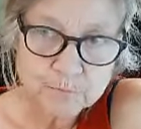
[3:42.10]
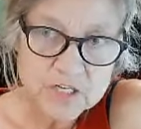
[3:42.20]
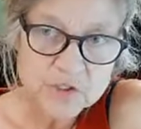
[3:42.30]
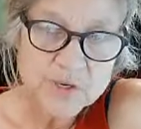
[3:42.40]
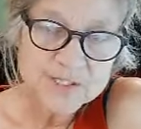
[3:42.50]

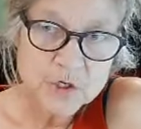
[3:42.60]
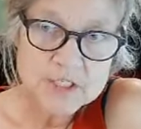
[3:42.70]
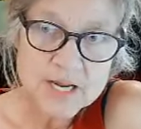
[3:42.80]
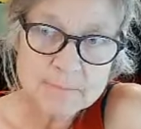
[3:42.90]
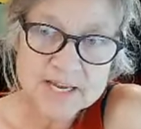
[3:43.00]
So I
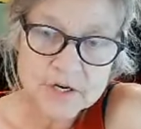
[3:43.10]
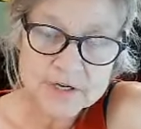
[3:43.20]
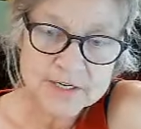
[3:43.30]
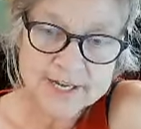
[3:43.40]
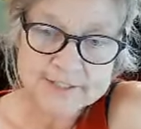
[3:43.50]
turned down my
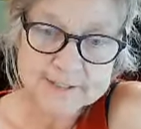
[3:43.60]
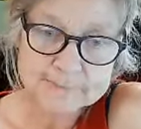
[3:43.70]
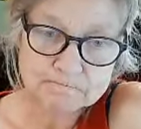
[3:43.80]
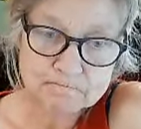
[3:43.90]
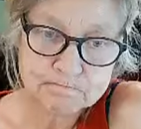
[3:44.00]
hearing aids
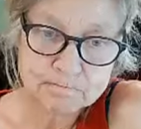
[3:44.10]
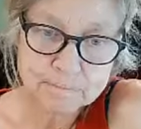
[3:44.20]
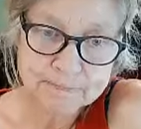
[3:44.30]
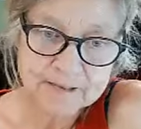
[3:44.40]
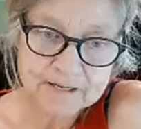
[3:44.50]

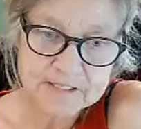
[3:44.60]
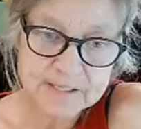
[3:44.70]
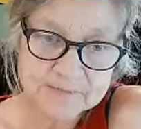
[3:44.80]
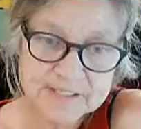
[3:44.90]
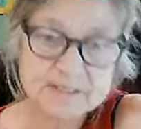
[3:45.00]
because
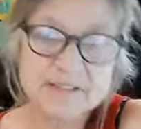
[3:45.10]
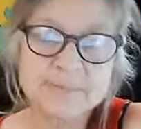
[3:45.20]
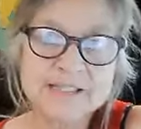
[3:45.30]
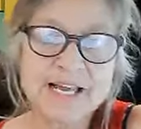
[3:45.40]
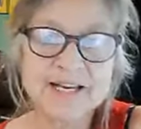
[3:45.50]
it
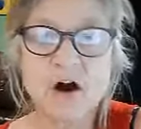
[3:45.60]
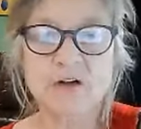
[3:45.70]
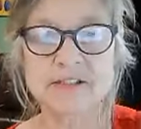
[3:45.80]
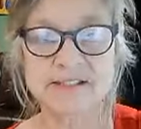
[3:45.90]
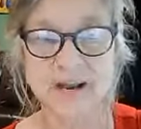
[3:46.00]
was like
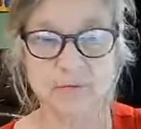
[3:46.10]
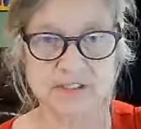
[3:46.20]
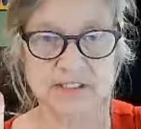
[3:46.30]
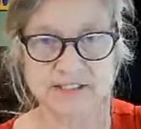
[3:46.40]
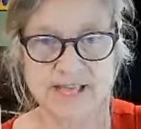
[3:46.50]
all the sound
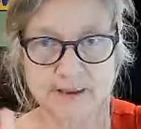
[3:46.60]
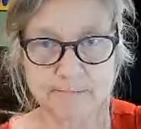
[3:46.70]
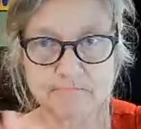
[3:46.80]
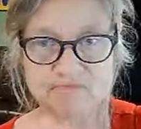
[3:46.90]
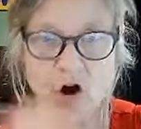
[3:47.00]
was the
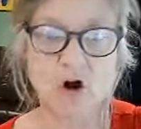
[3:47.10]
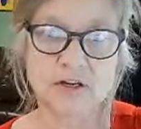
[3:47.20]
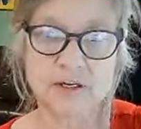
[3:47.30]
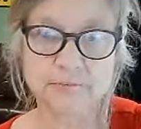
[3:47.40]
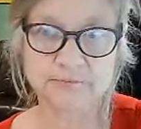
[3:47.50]
same volume.